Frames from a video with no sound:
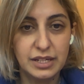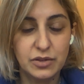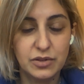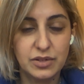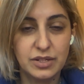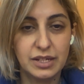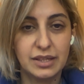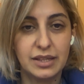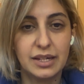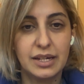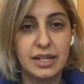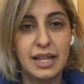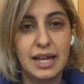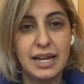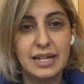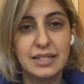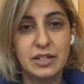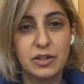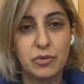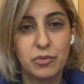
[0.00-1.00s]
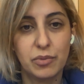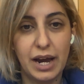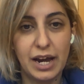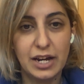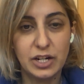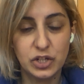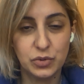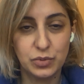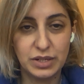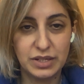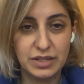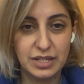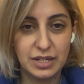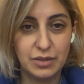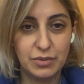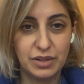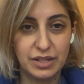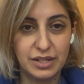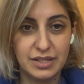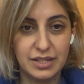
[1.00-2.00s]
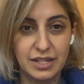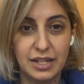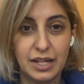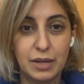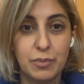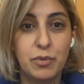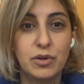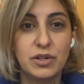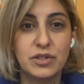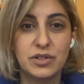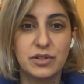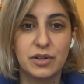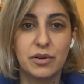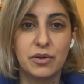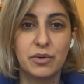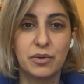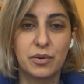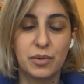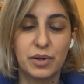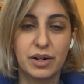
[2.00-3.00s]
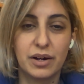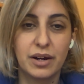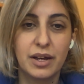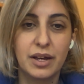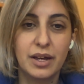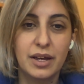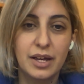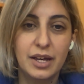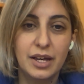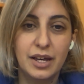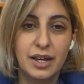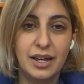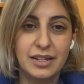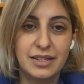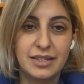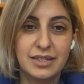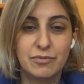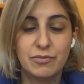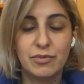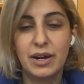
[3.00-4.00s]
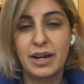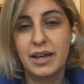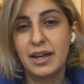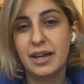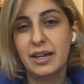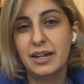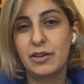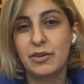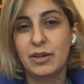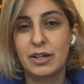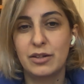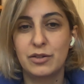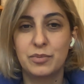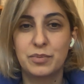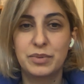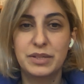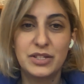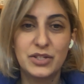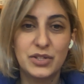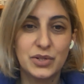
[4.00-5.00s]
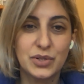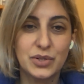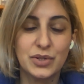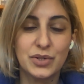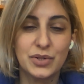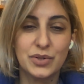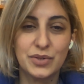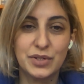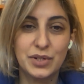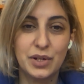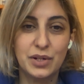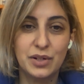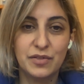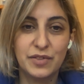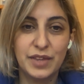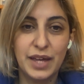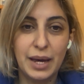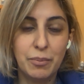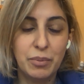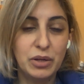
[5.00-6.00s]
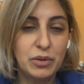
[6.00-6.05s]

There's like the classic rash we see with, let's say, like poison oak, where it's red and you get little blisters and all of that.